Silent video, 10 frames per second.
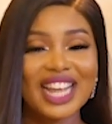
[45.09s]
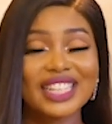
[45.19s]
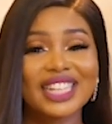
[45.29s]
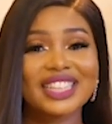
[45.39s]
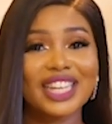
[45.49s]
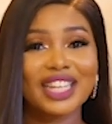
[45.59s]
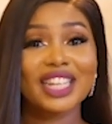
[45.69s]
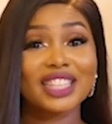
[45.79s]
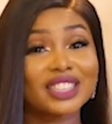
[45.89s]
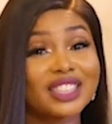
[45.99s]
and I
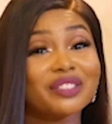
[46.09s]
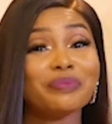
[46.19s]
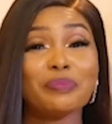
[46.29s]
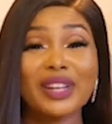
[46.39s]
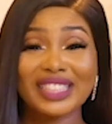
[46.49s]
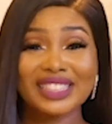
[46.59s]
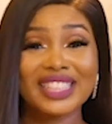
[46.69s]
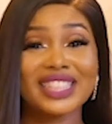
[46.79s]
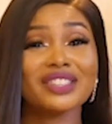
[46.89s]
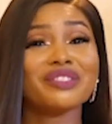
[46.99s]
think is the best
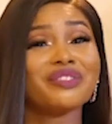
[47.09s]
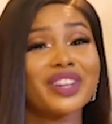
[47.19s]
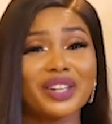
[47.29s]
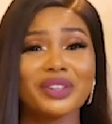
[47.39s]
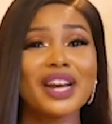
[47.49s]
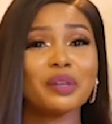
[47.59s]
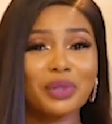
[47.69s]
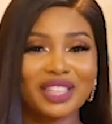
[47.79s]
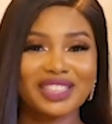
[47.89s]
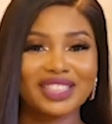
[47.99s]
and the very right
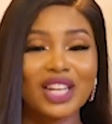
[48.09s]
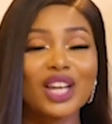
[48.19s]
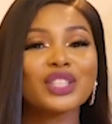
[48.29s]
person